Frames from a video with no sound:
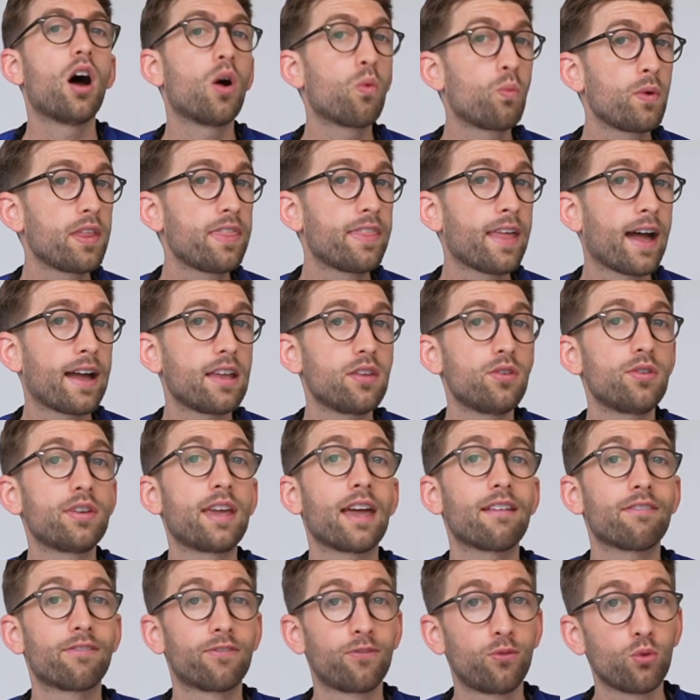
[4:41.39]
And with that, you
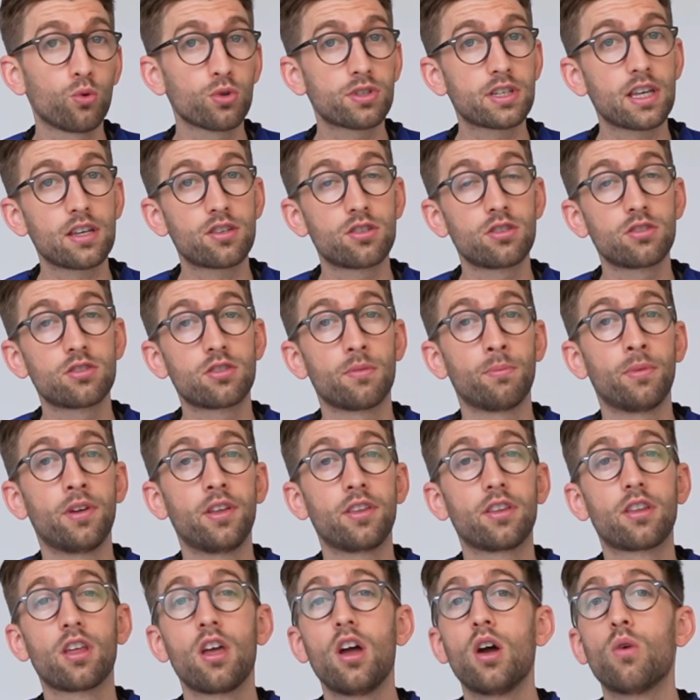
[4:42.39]
get four sessions a
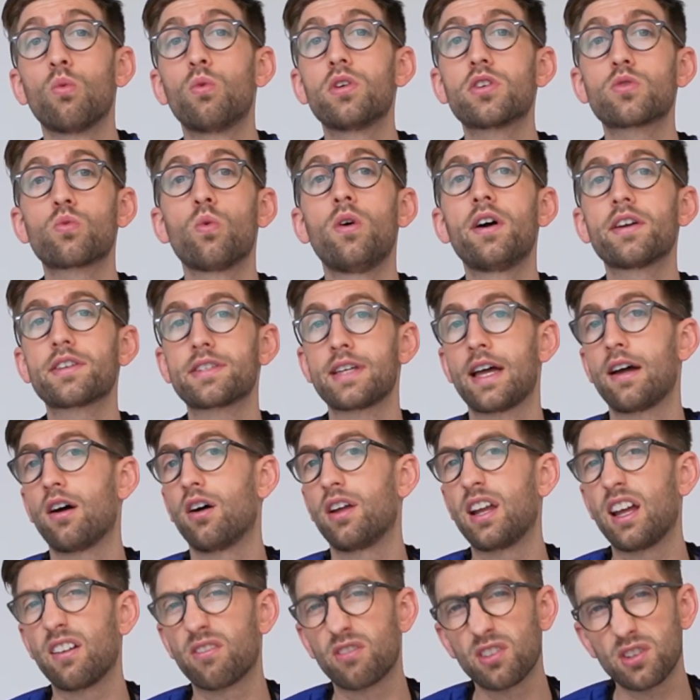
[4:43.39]
month, which works out
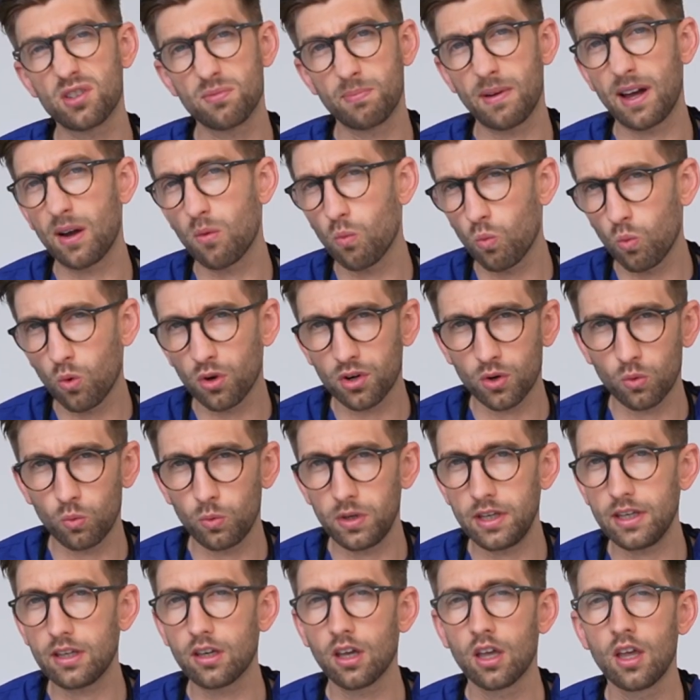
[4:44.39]
on average about one a
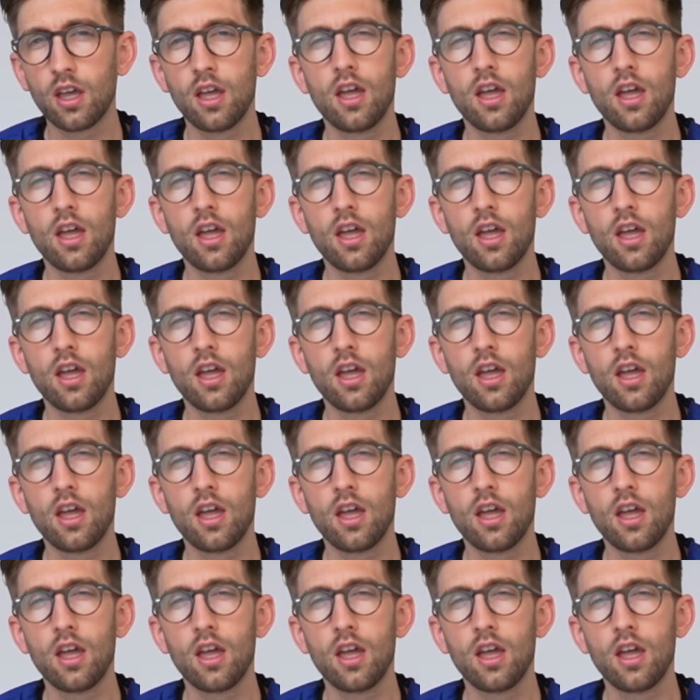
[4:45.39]
week.